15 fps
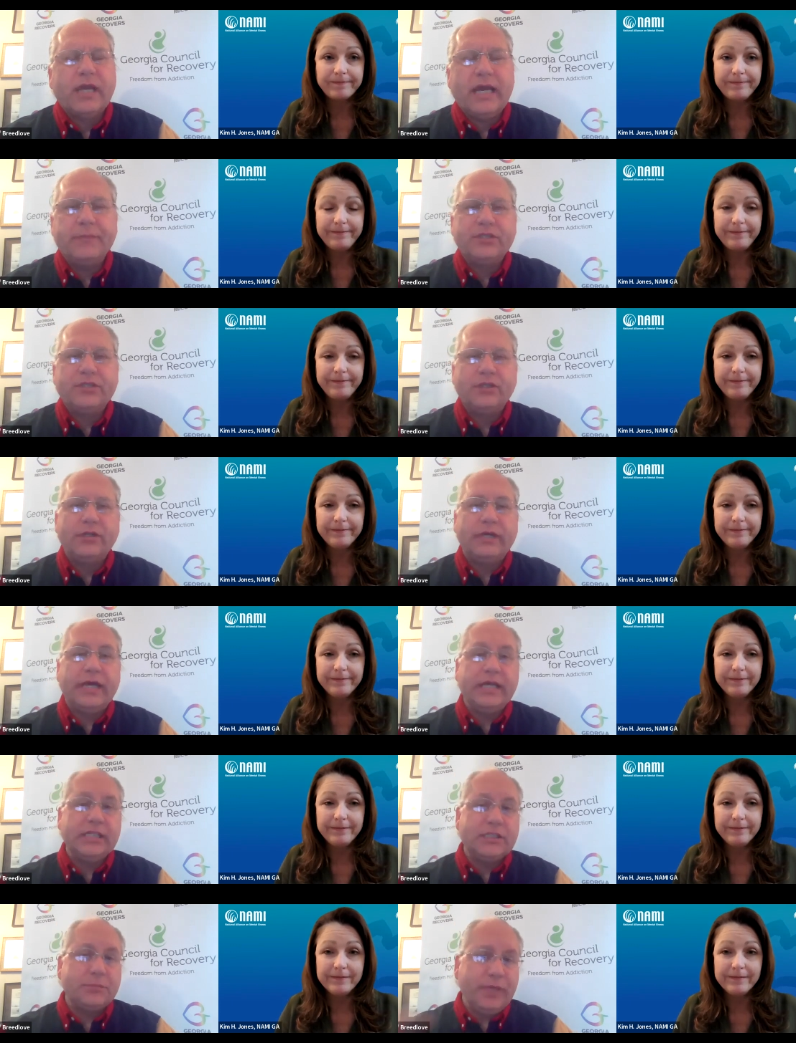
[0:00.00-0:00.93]

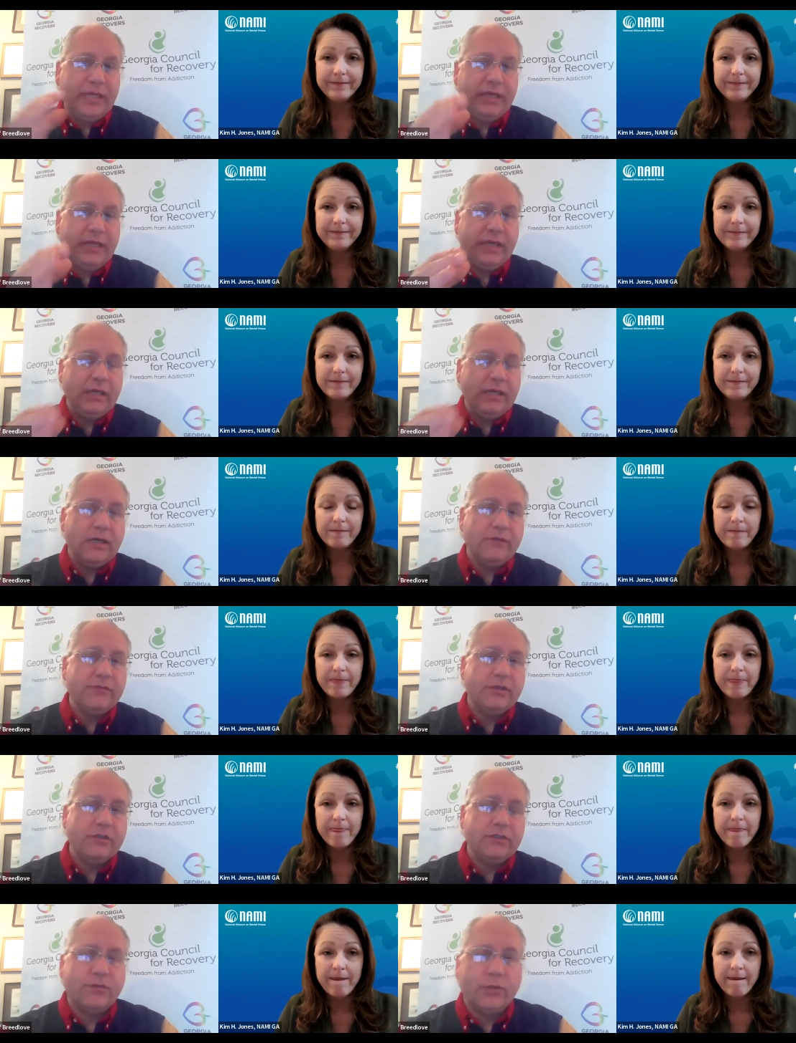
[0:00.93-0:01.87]
Speaker 1: Absolutely. And speaking
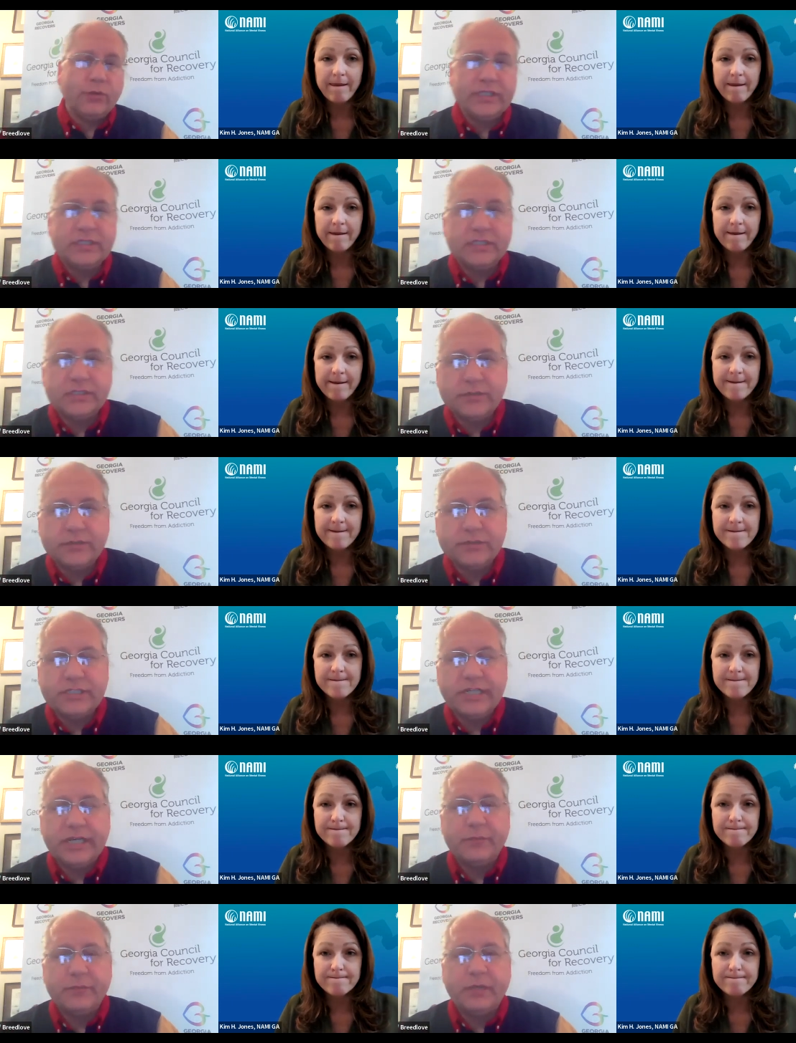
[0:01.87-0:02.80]
of those voices of
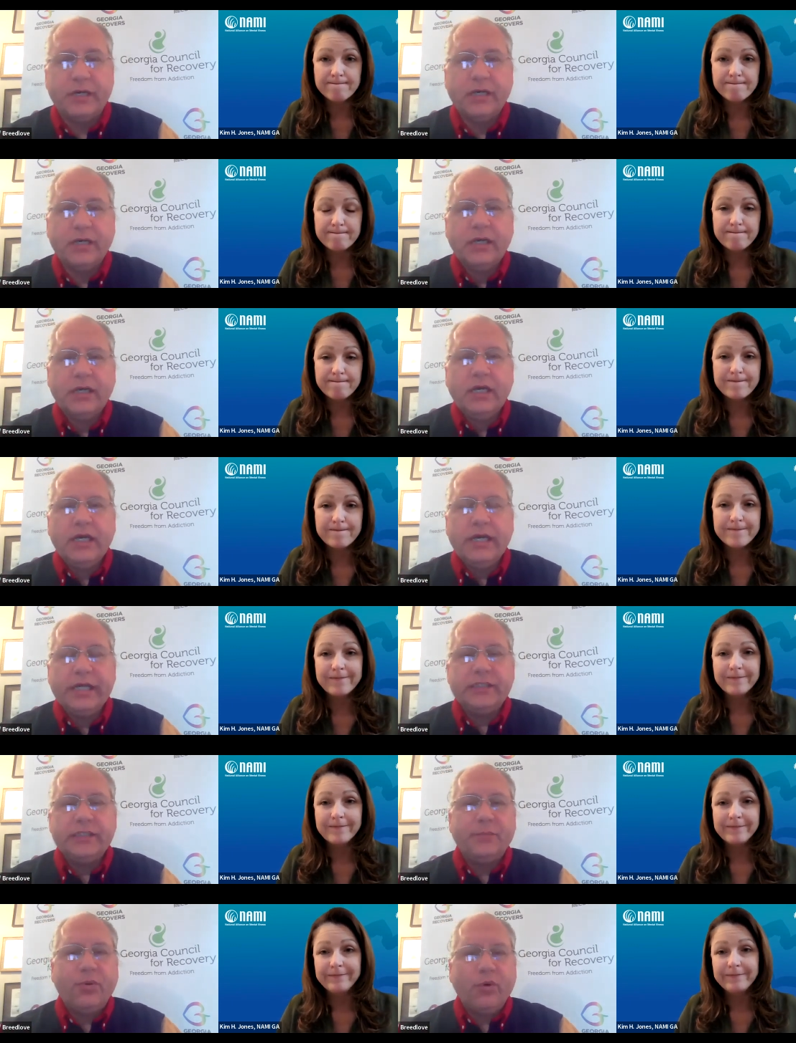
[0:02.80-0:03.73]
stigma,
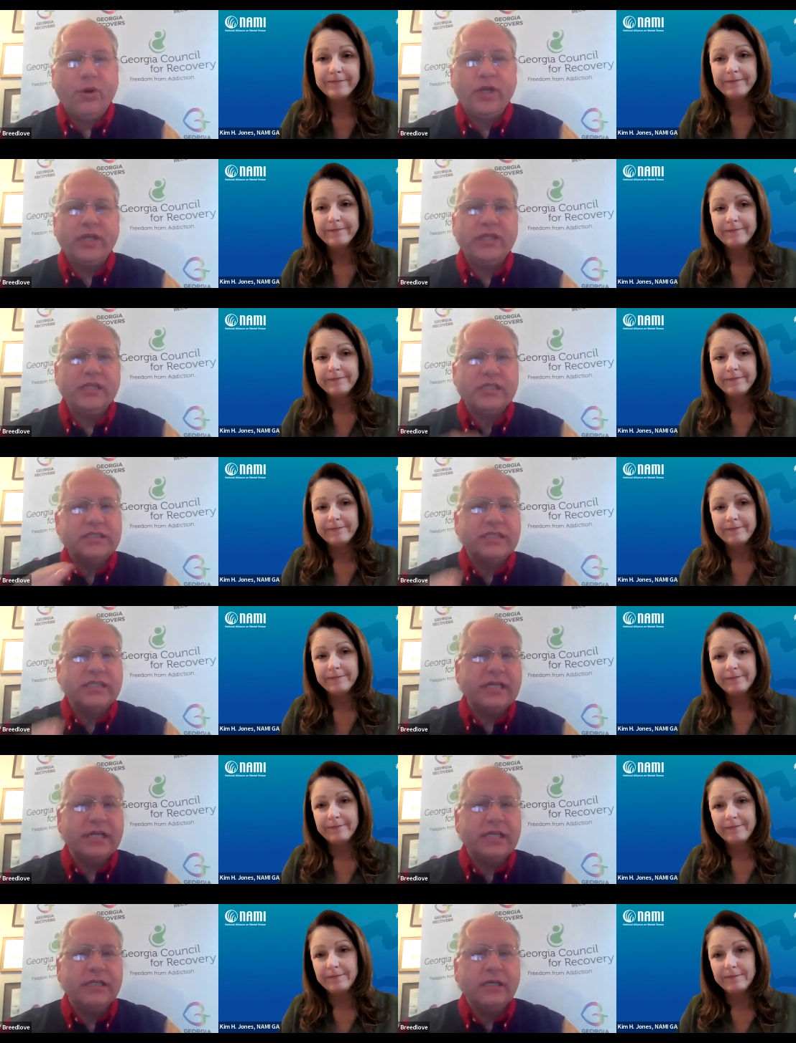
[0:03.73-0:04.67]
it's important the
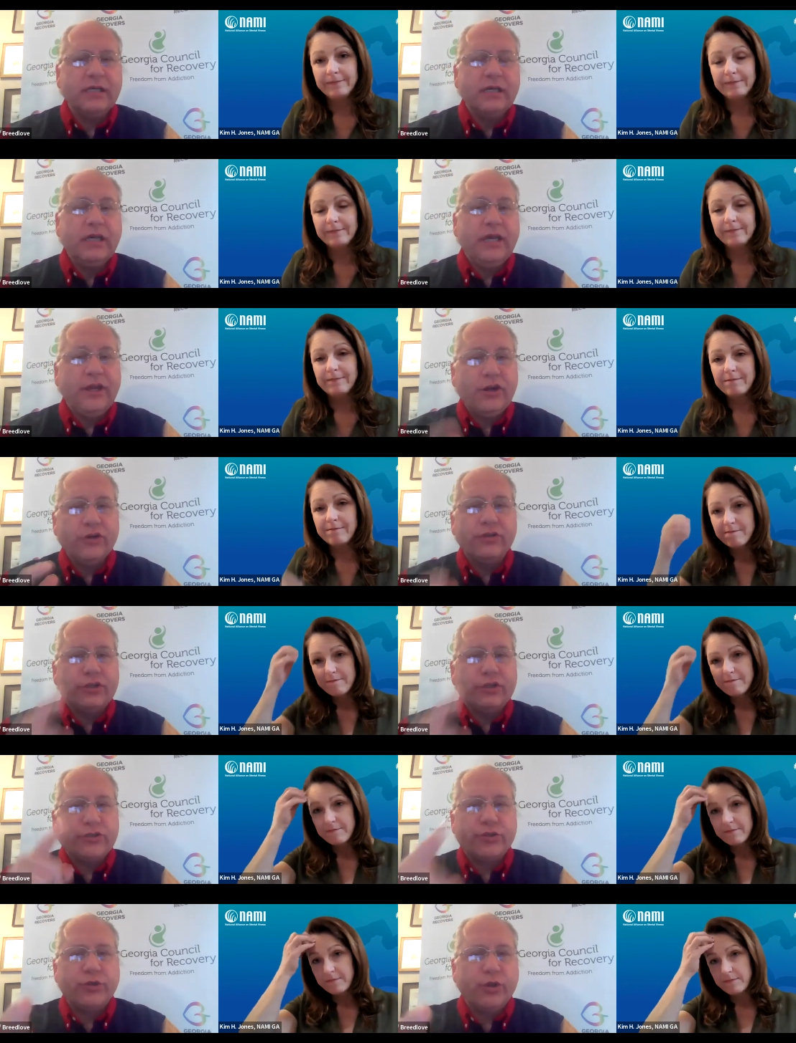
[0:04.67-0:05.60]
Senate hear
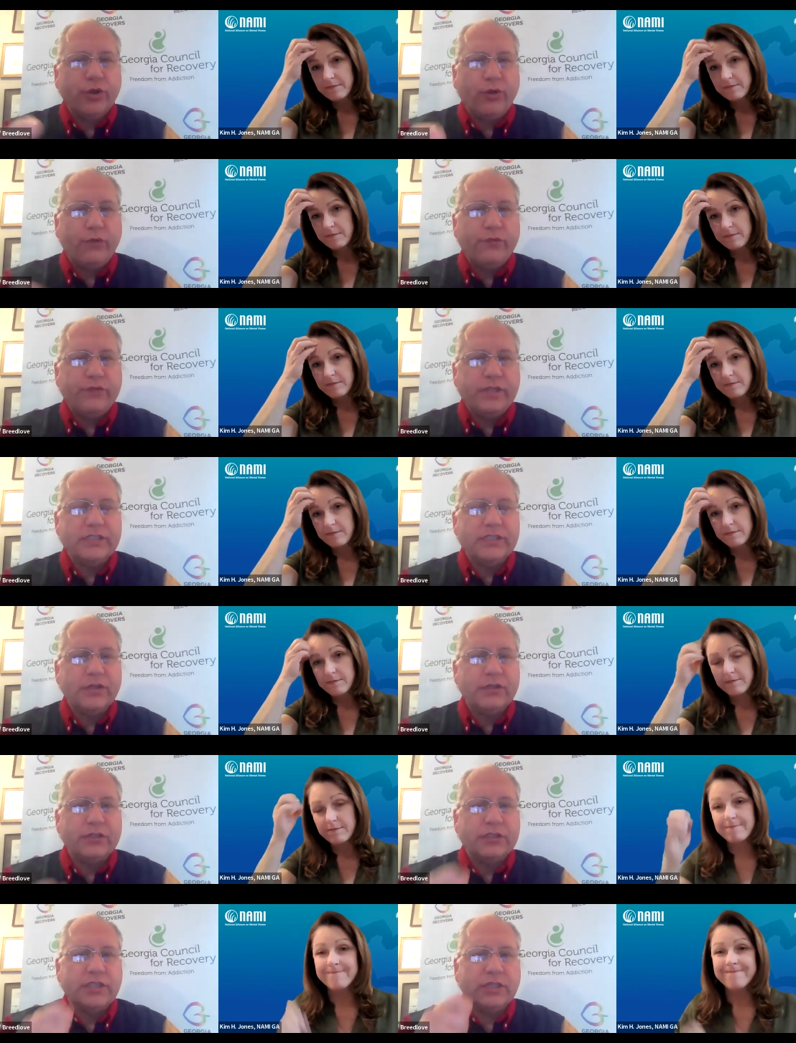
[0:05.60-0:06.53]
the truth. And
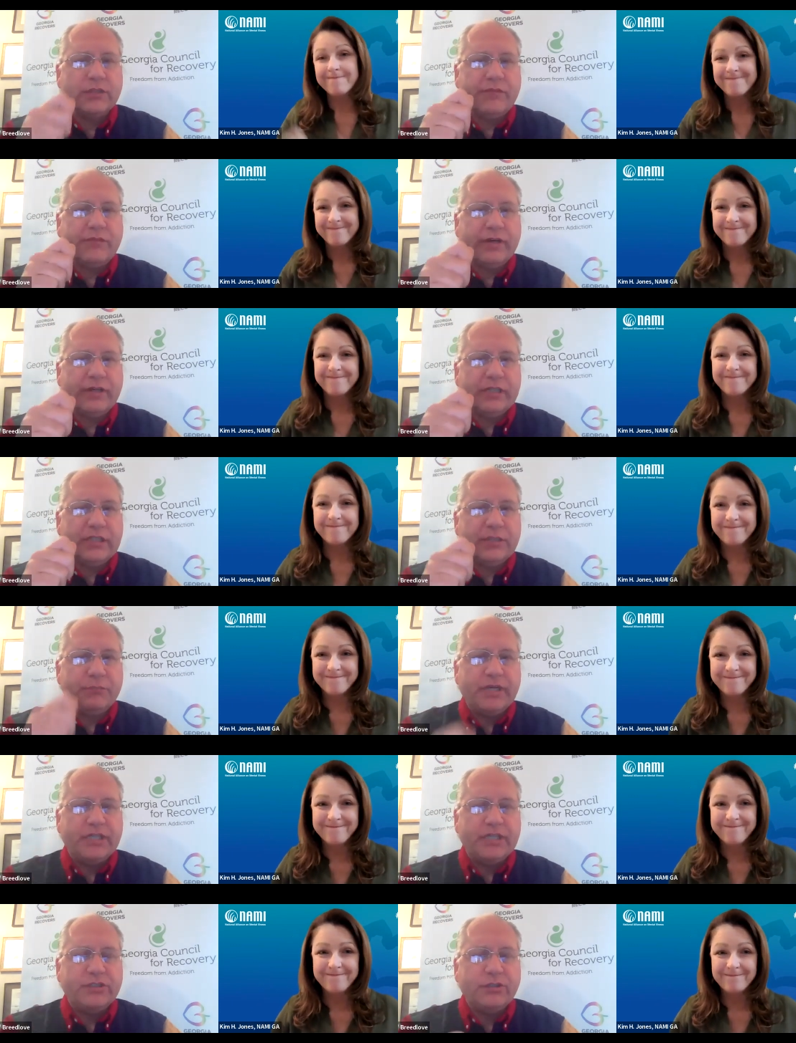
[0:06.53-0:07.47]
so there's a very
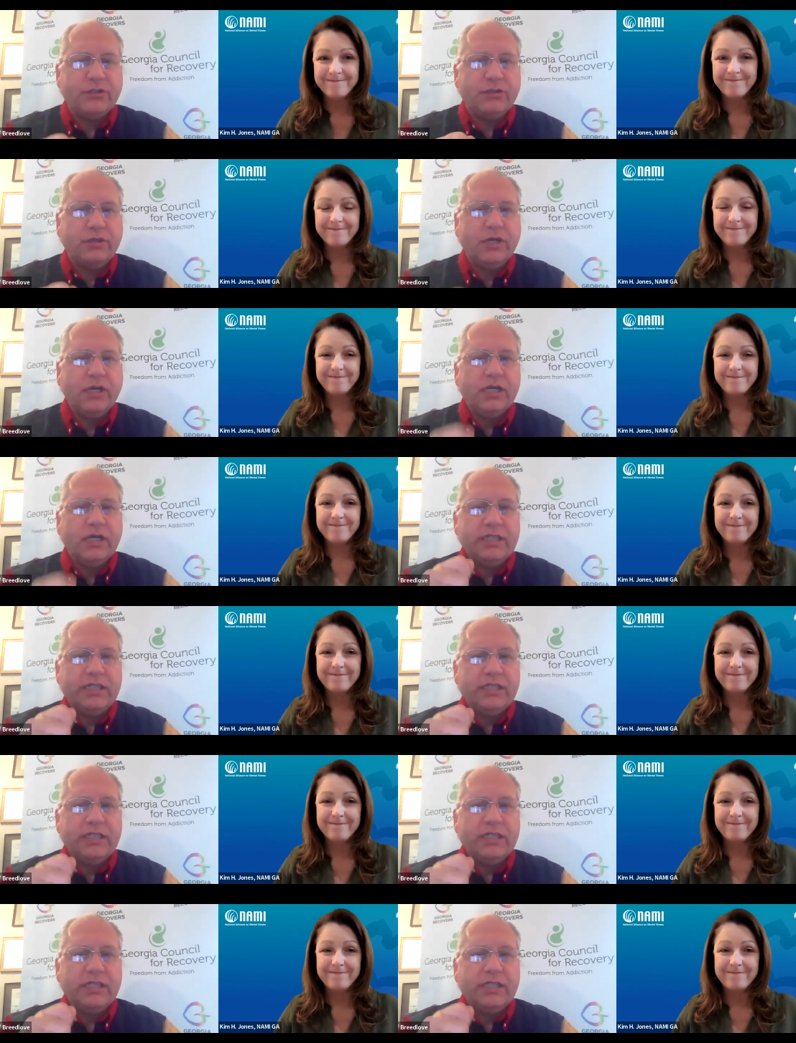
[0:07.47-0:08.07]
special